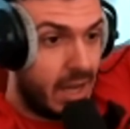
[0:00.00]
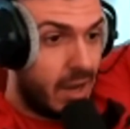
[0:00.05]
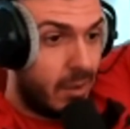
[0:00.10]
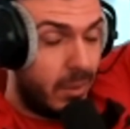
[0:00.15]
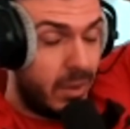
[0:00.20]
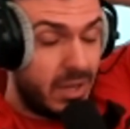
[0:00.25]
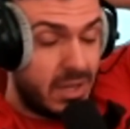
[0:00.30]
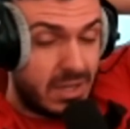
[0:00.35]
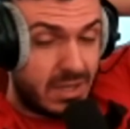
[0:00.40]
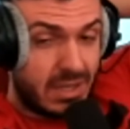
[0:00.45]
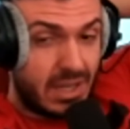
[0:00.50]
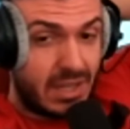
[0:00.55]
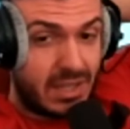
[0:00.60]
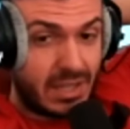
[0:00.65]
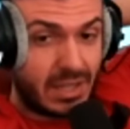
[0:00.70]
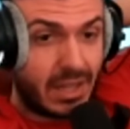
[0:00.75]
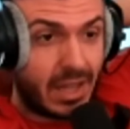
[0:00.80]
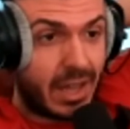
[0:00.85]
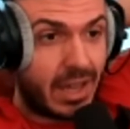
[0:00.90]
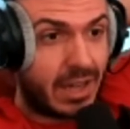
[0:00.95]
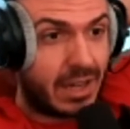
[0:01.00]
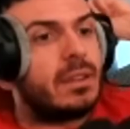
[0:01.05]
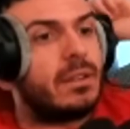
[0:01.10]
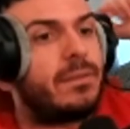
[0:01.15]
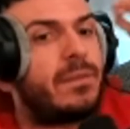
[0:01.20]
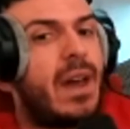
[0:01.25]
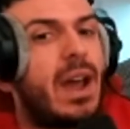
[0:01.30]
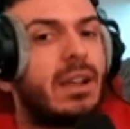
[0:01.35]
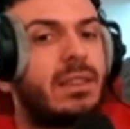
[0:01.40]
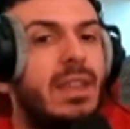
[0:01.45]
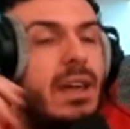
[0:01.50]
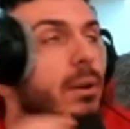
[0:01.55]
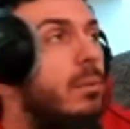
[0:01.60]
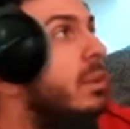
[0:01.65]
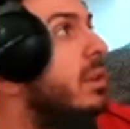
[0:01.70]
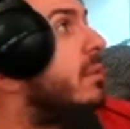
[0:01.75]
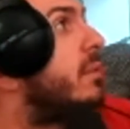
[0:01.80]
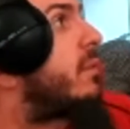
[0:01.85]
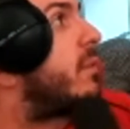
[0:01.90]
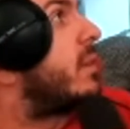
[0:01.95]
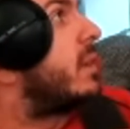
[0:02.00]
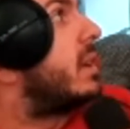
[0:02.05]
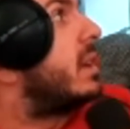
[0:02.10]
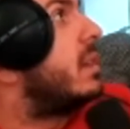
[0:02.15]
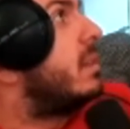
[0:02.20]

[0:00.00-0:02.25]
we just need to like, the fact that we've